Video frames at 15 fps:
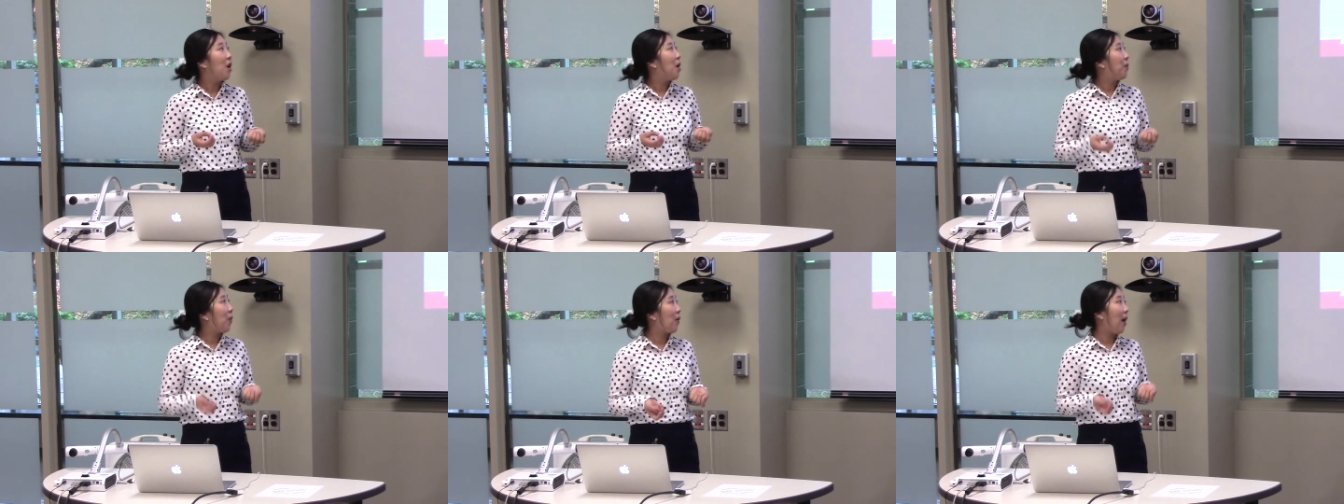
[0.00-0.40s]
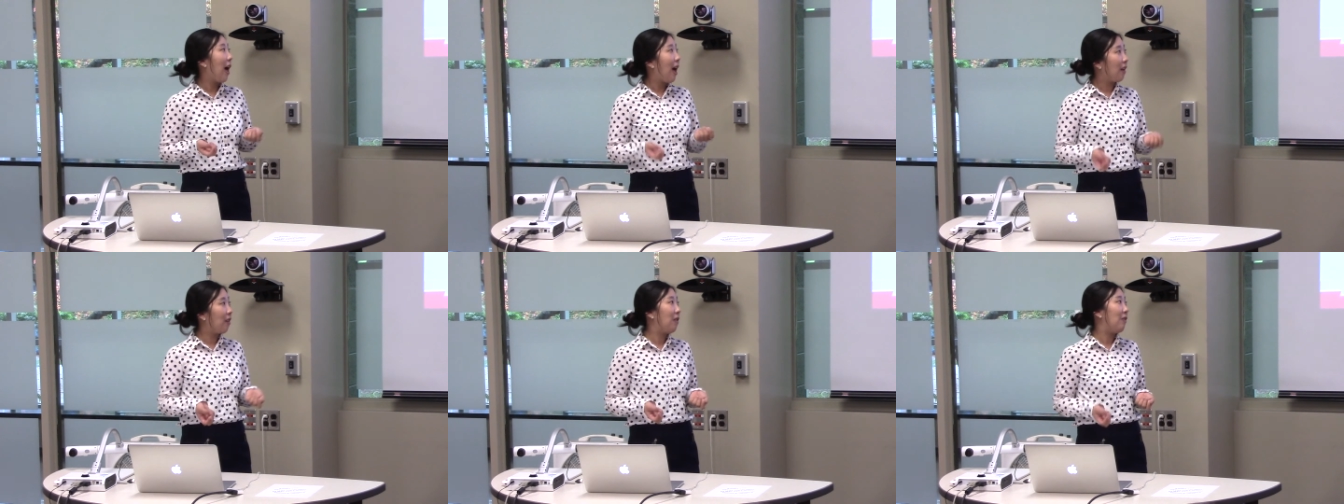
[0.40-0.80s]
more
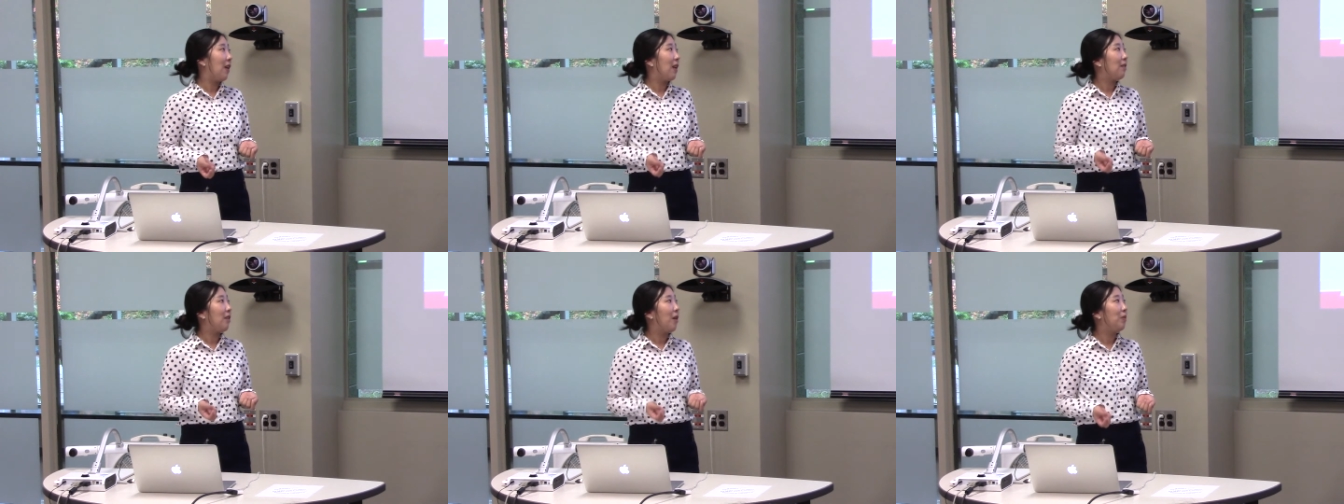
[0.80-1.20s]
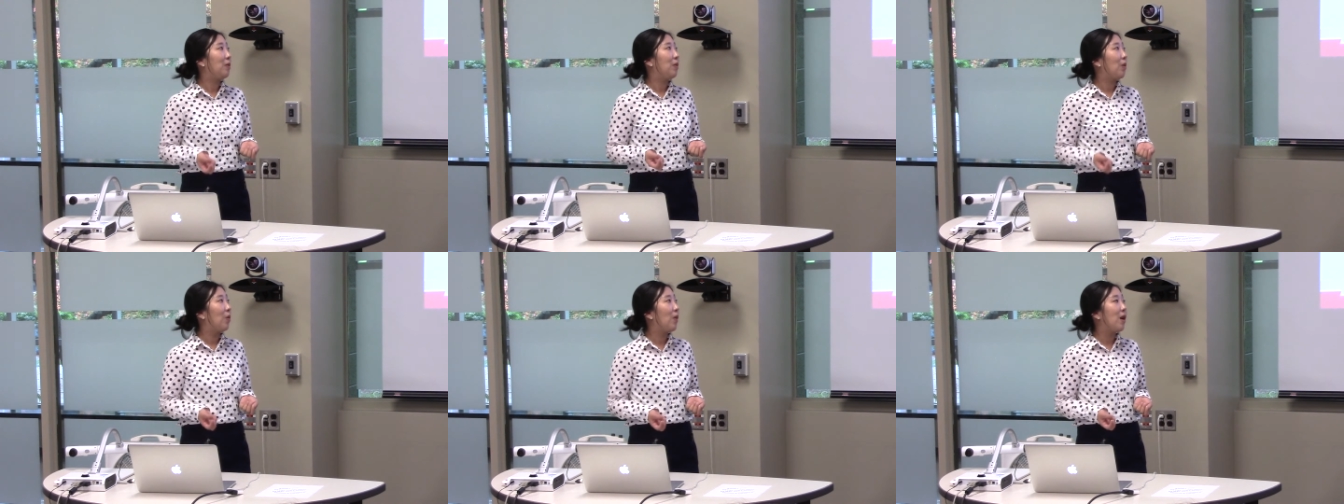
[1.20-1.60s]
accurate
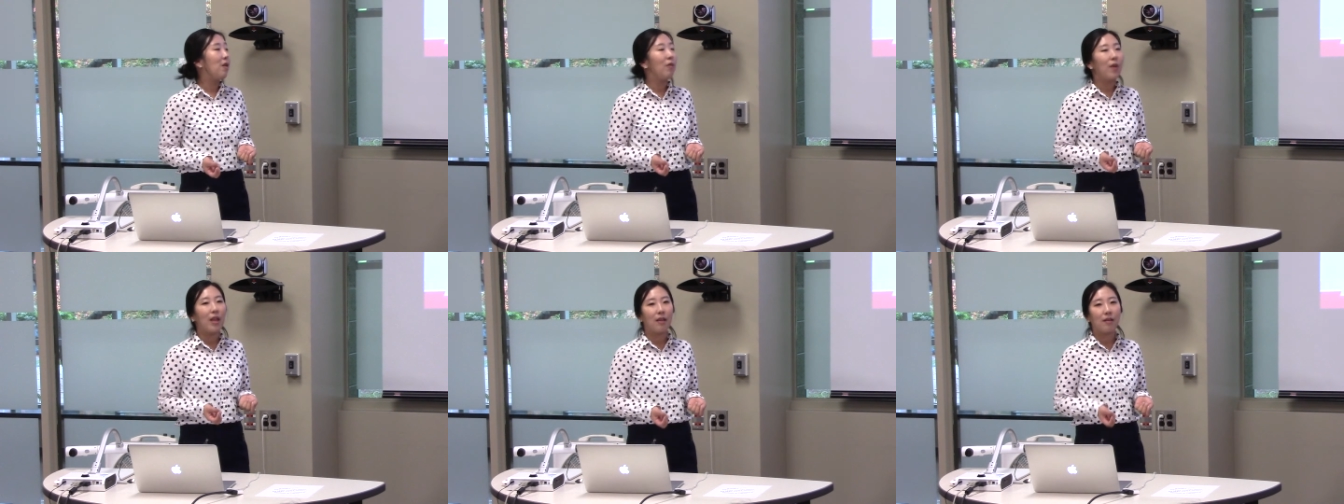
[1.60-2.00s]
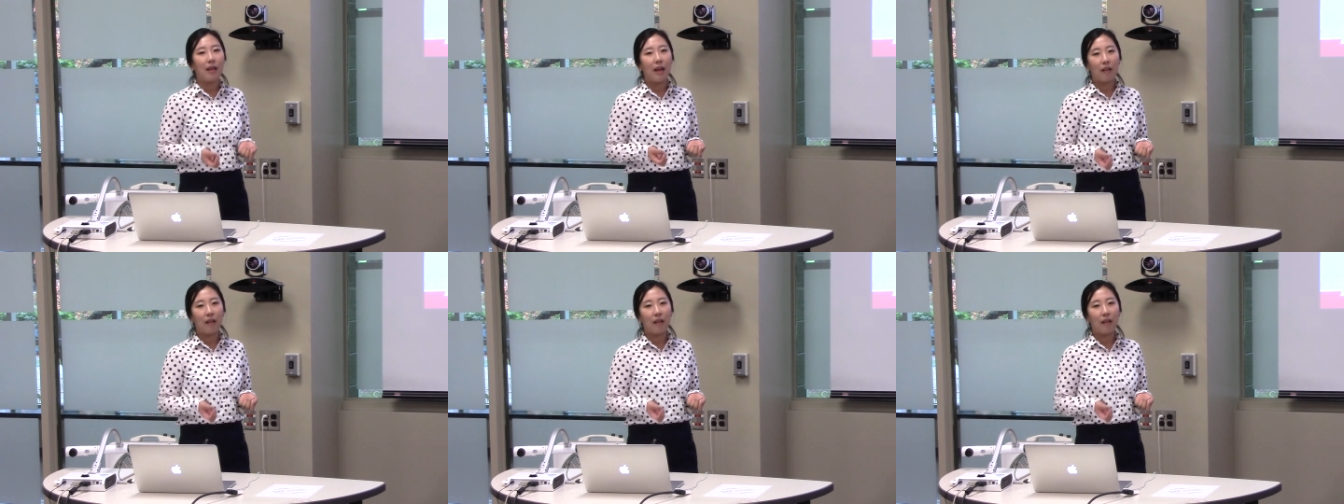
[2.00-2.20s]
sub-score with